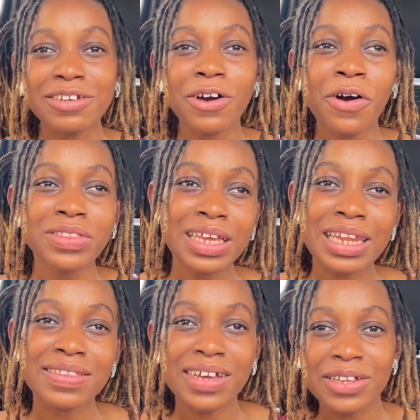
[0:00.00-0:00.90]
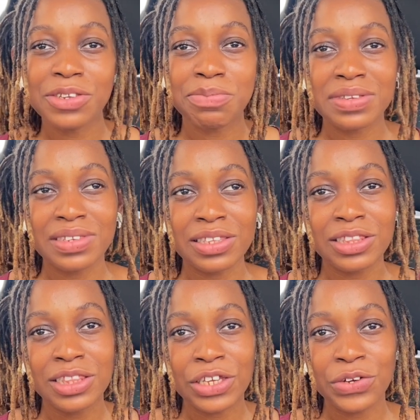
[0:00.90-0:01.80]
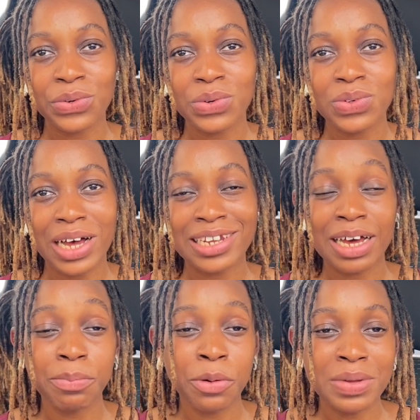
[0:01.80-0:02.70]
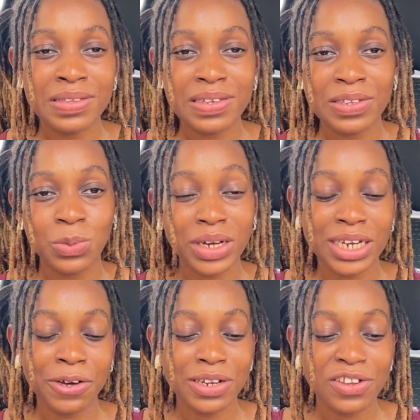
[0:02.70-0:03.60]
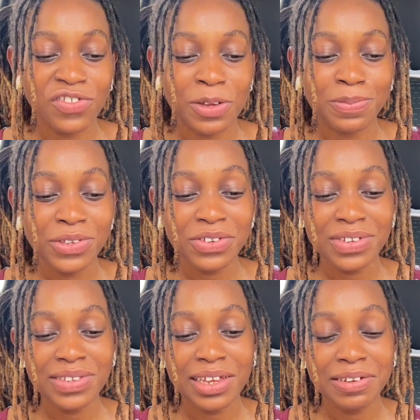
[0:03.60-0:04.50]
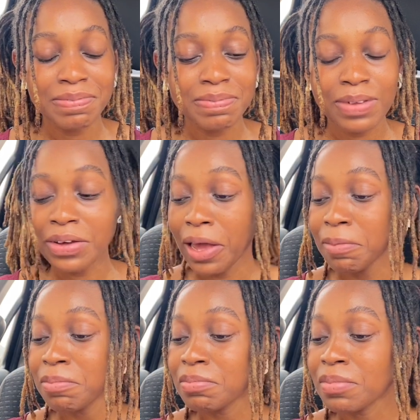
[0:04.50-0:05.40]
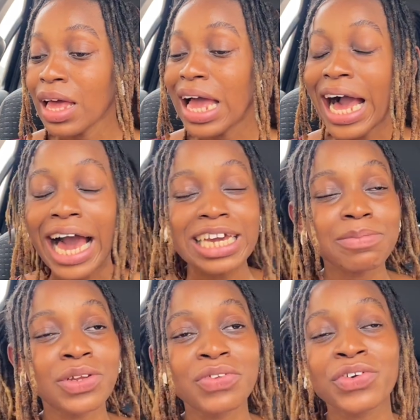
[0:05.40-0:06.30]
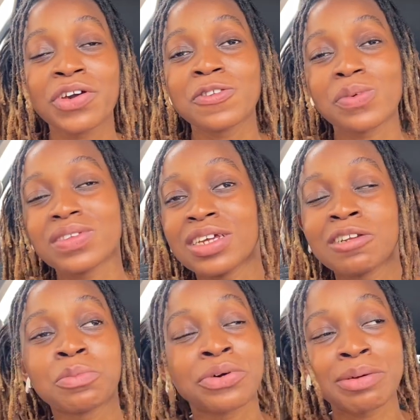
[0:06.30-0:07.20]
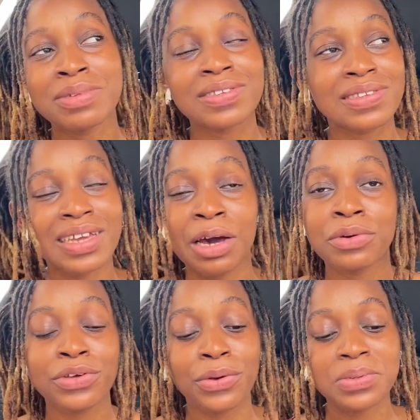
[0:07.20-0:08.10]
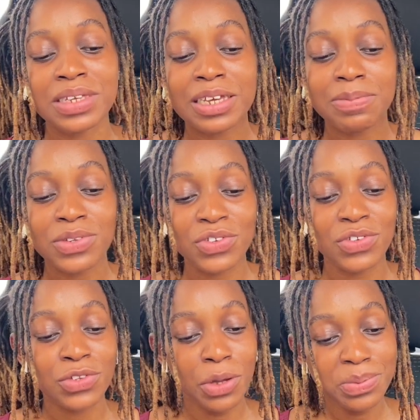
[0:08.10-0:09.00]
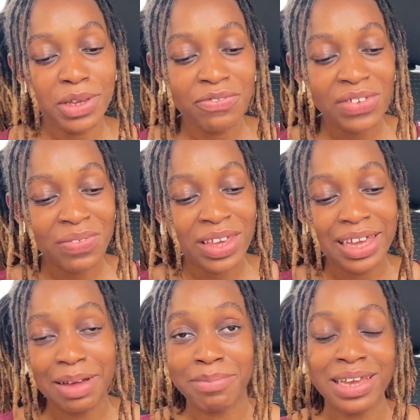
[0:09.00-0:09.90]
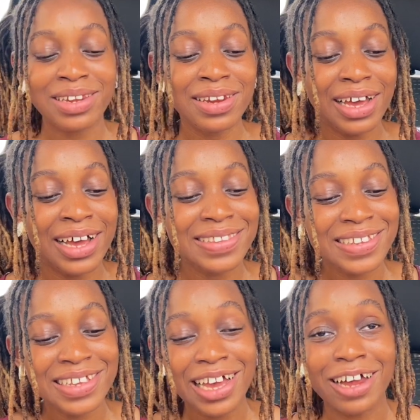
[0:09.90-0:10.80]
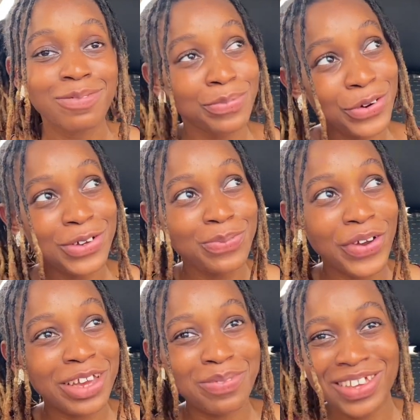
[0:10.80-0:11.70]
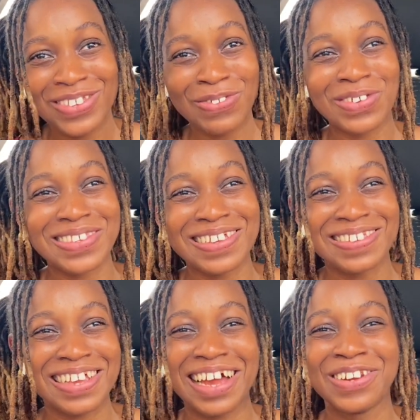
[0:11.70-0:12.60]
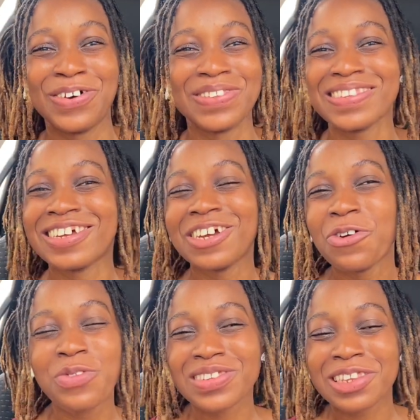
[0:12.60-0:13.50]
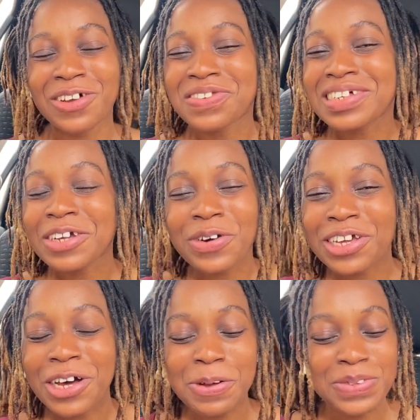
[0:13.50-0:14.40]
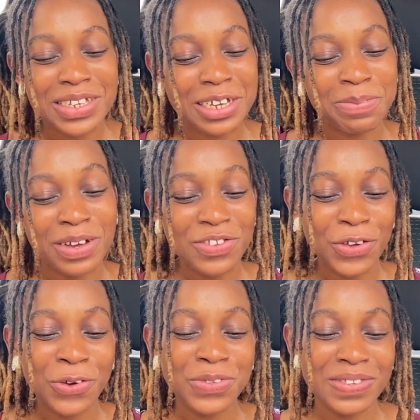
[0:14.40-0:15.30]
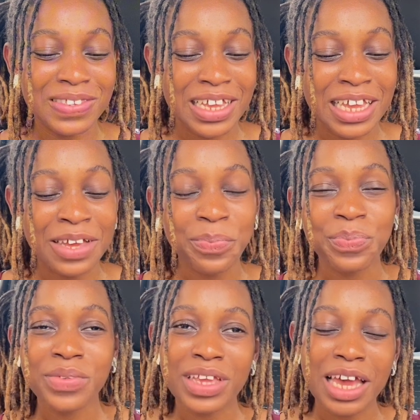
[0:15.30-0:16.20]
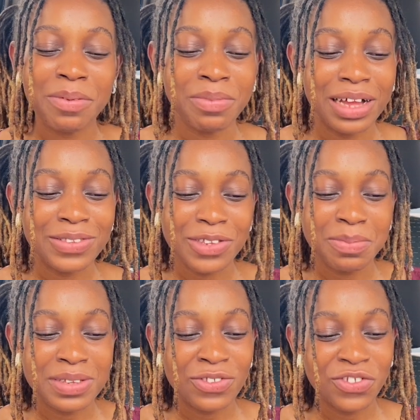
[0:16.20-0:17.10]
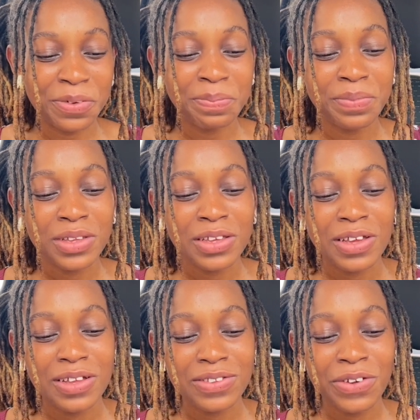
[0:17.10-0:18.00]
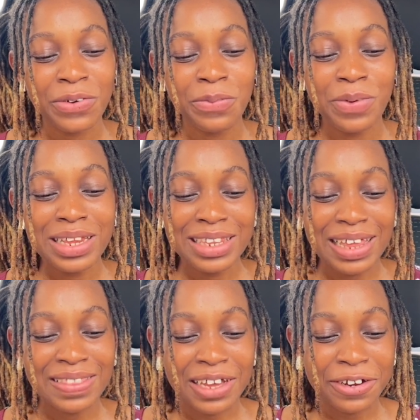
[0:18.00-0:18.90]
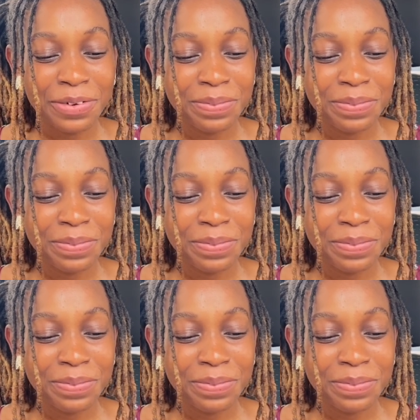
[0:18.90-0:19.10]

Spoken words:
whole thing led her to missing Theo, who at that moment he's working out at the gym. So she just said, okay, I am not even going to pretend anymore. I miss this guy. I want to go see him. So she scoops up Vivi, her mended heart and broken brain, because obviously she cannot reason logically when it comes to him, and she goes to see him at Summer's gym. So when they're there,